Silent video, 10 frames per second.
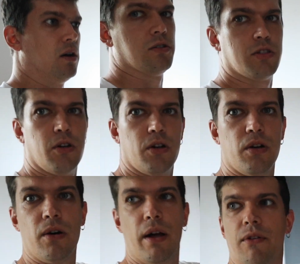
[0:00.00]
Also,
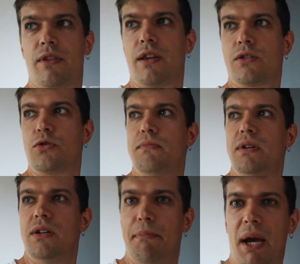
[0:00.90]
everything should
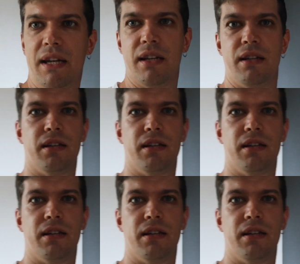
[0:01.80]
be repainted,